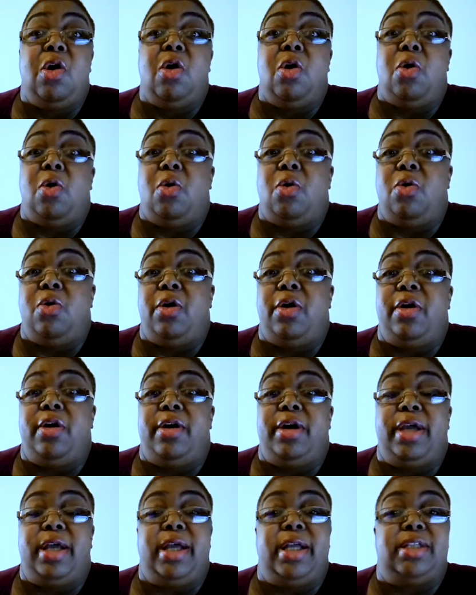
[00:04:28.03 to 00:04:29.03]

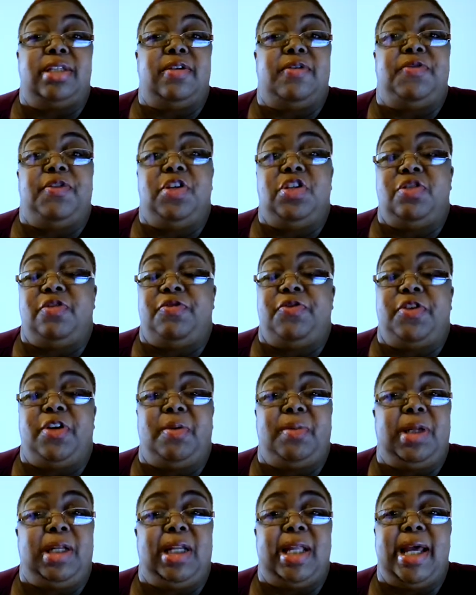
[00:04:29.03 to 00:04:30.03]
or it's a feature film
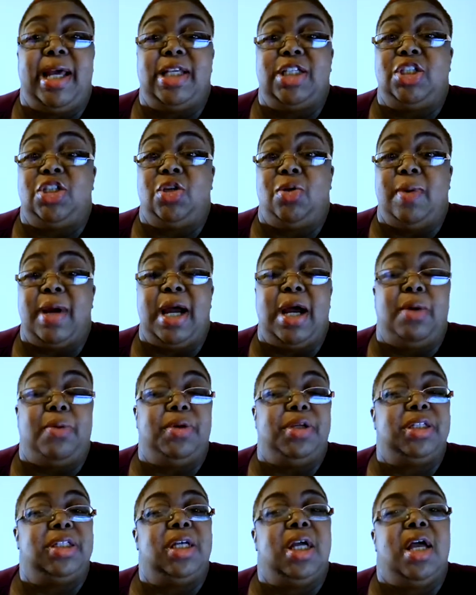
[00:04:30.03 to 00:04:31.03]
that lasts 2
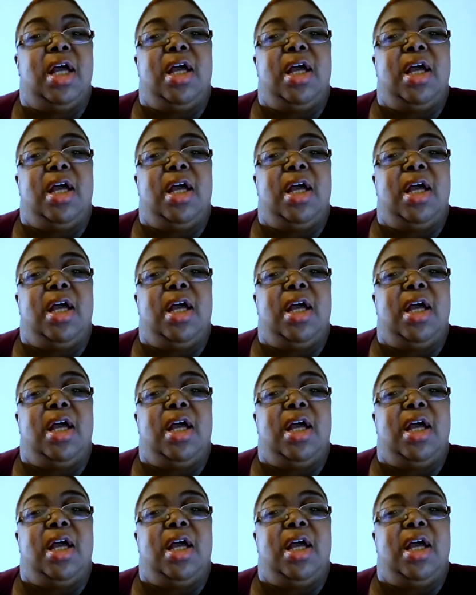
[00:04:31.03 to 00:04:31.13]
hours.